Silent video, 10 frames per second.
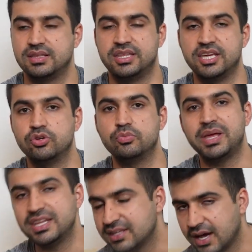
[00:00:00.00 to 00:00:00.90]
they do
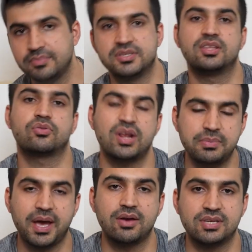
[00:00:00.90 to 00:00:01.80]
many times in the
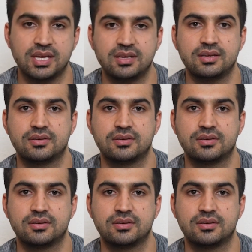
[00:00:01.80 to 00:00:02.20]
red biotech,